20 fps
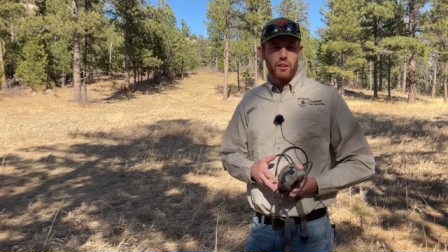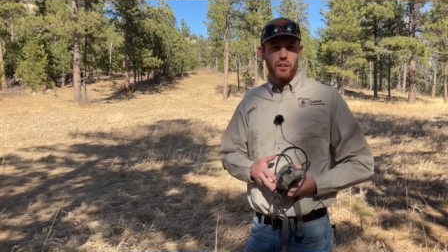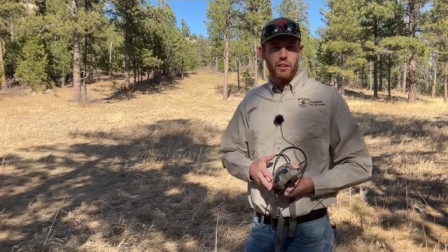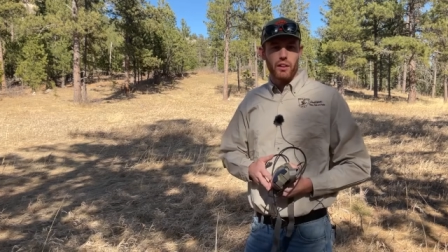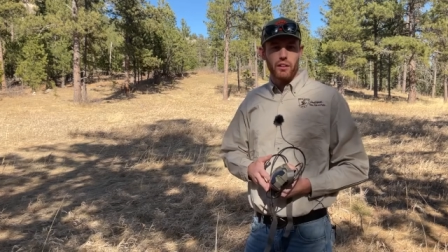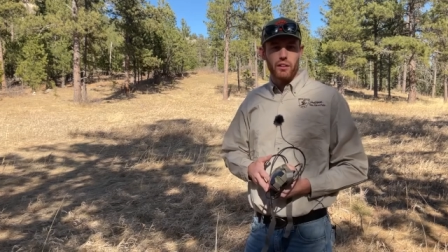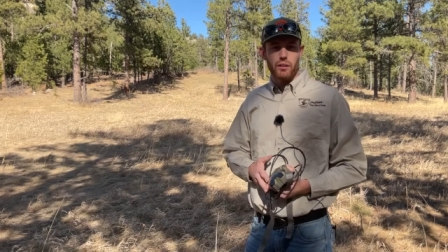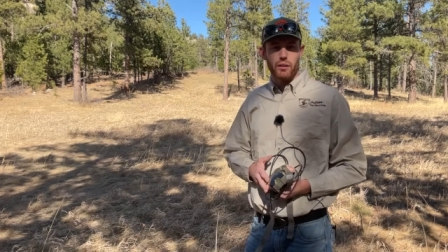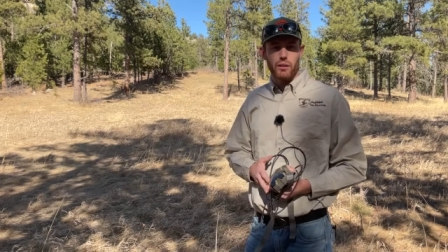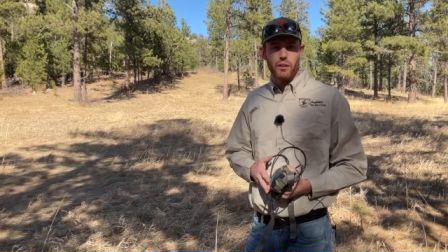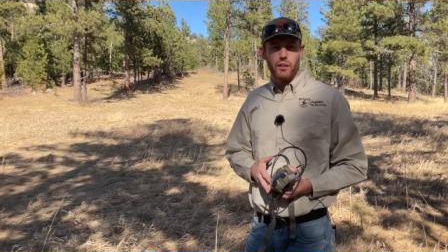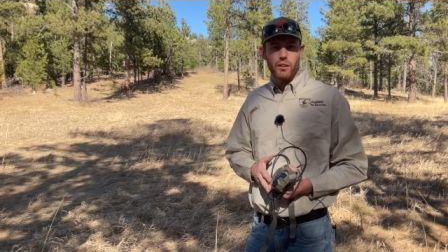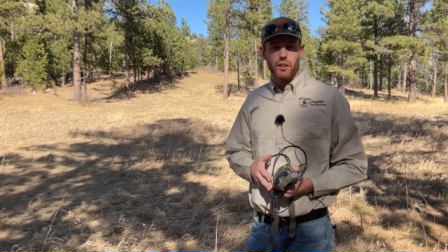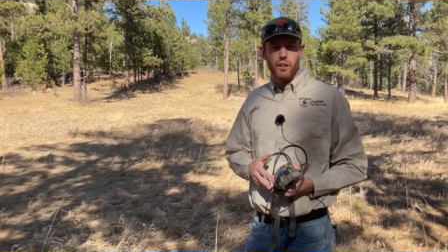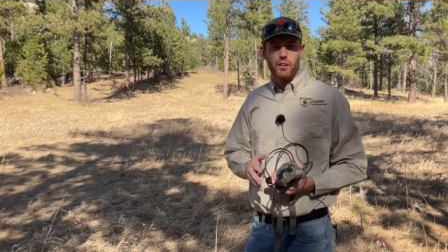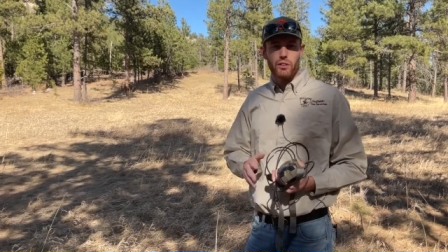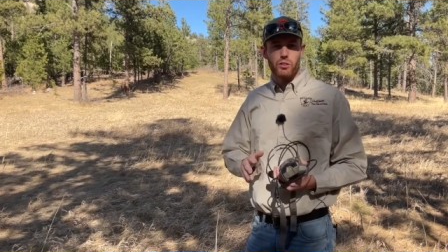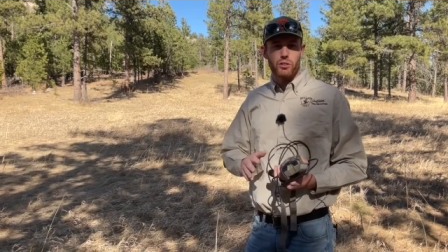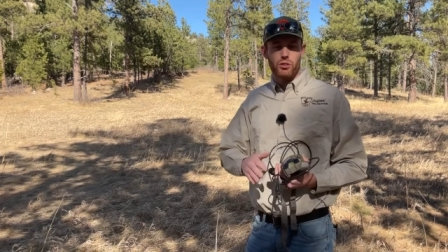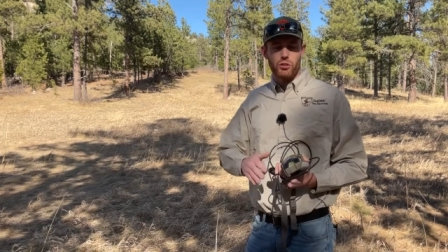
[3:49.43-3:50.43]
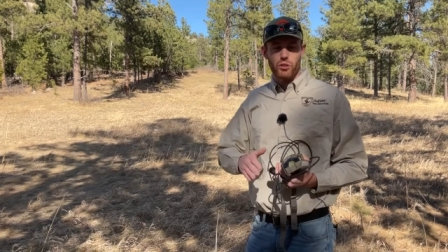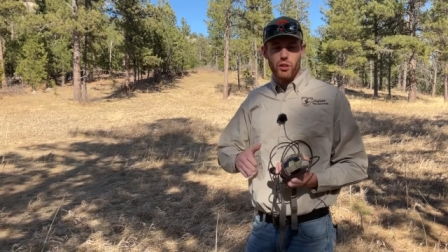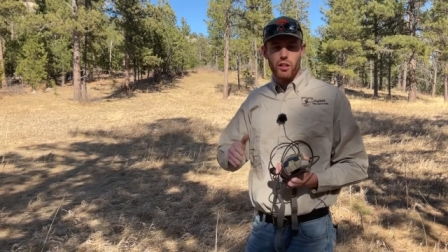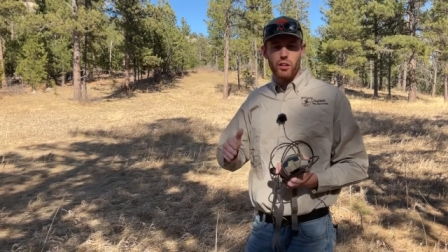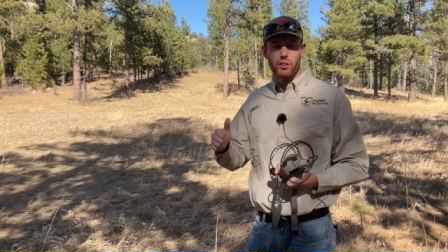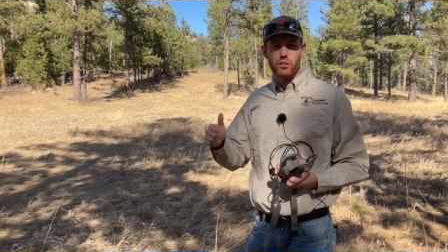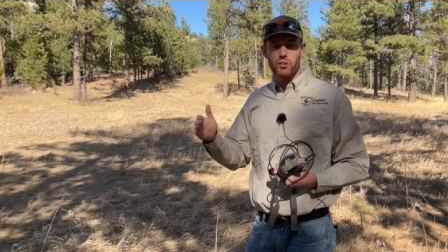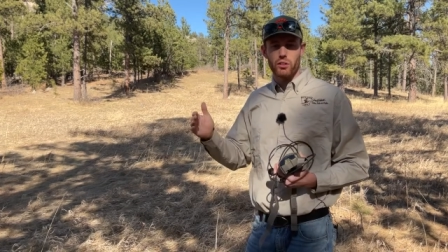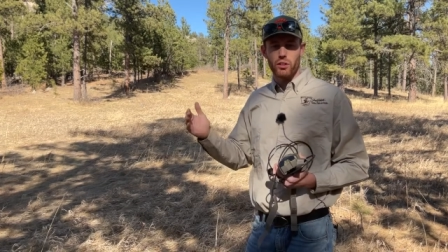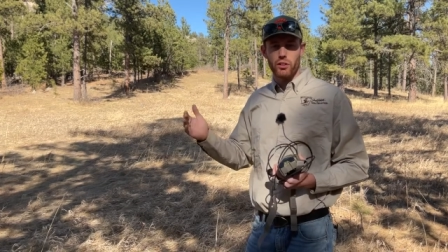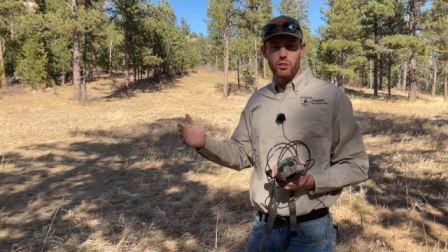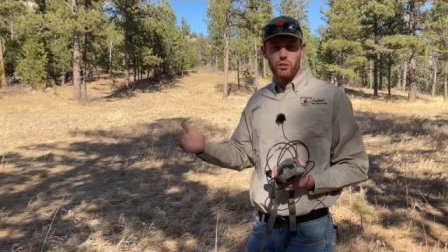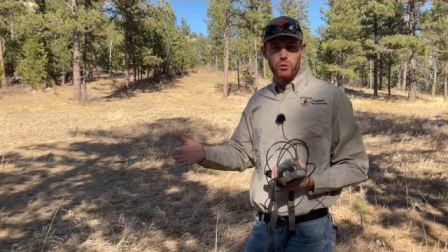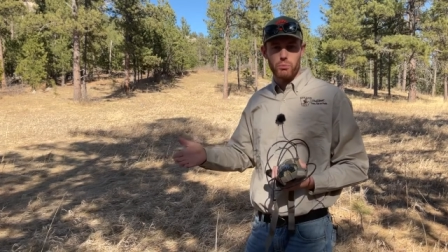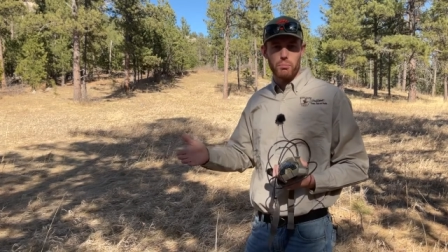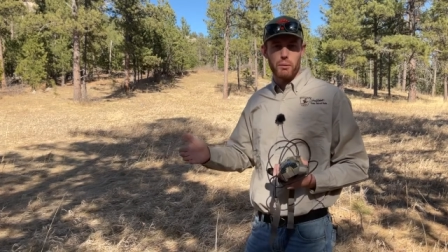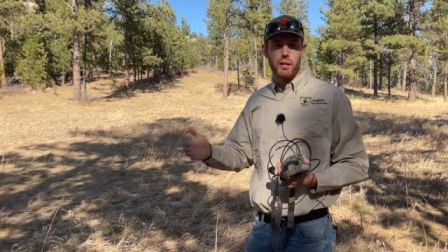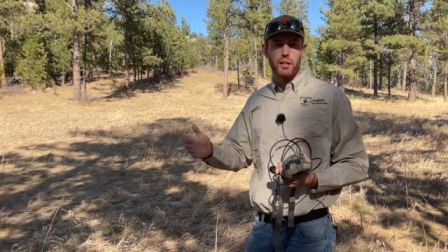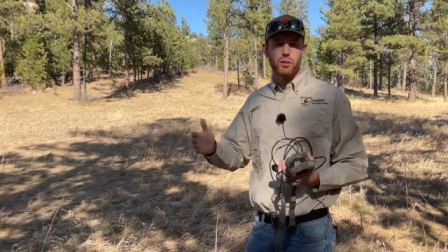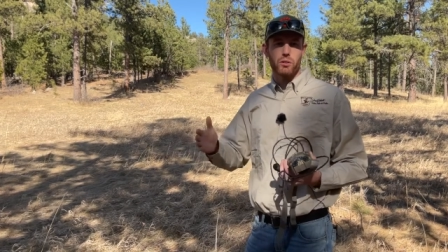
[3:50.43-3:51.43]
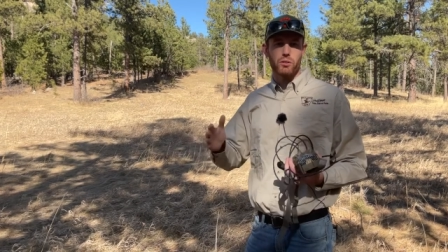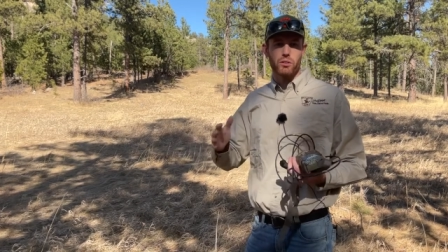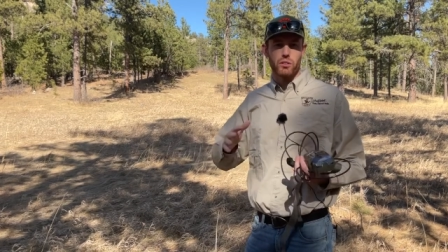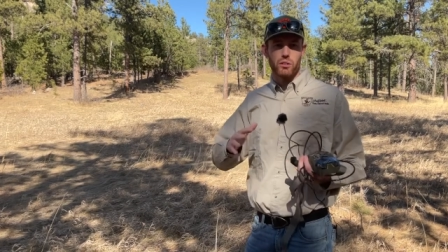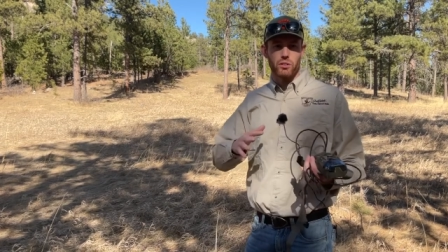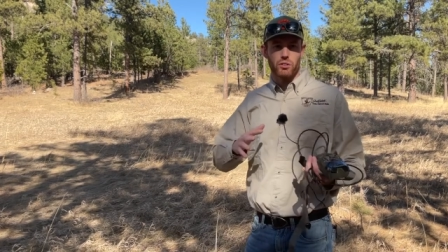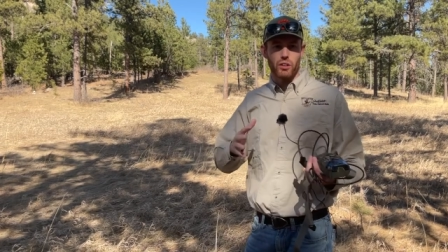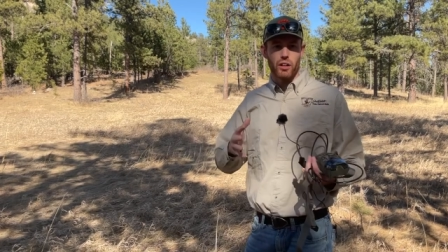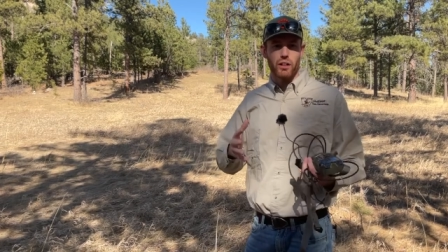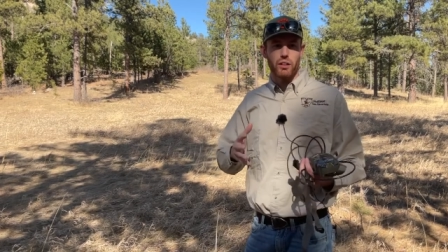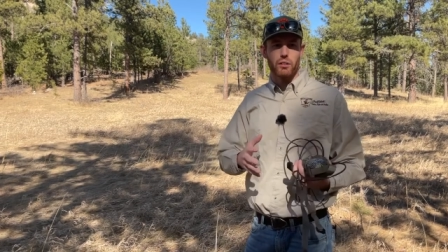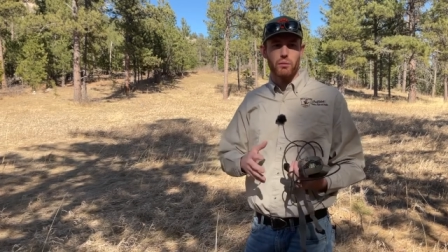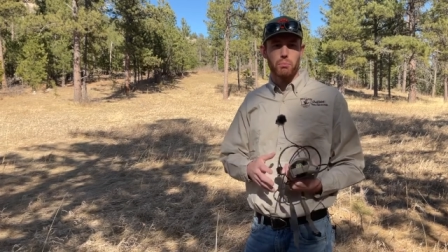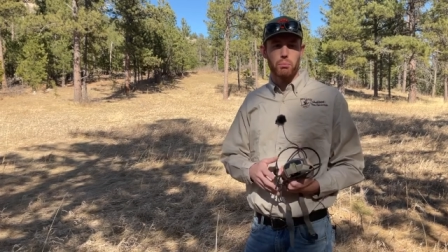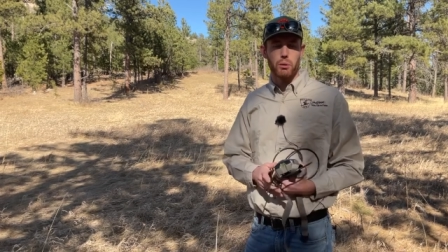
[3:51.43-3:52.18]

at the, on those trails or those meadows and try and